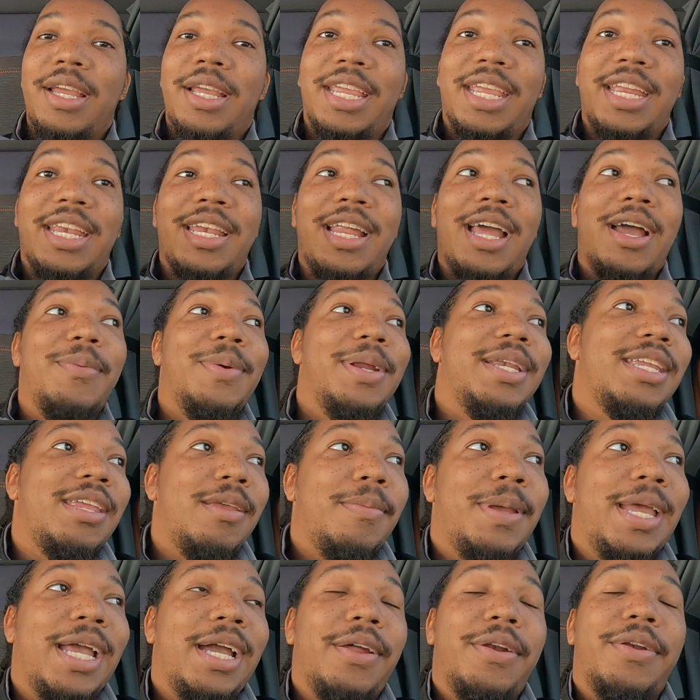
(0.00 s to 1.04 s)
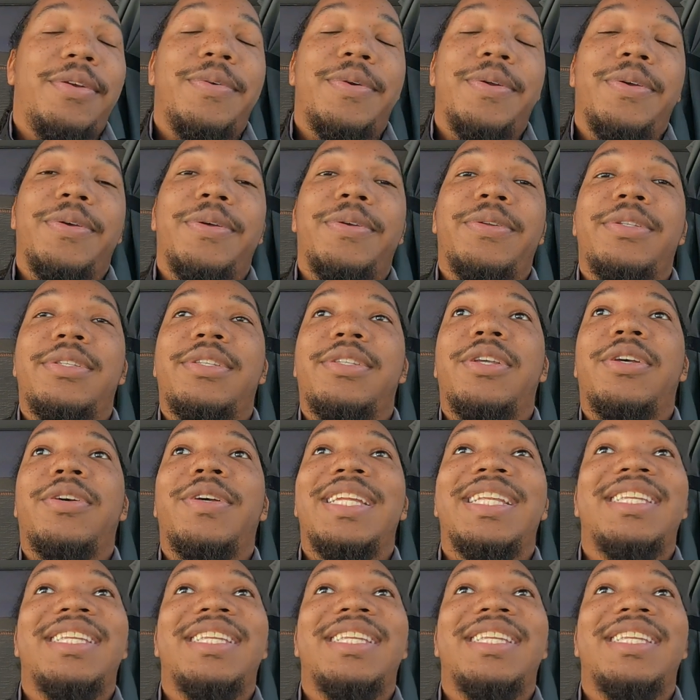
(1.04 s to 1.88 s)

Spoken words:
Cannot wait to get back on the road. So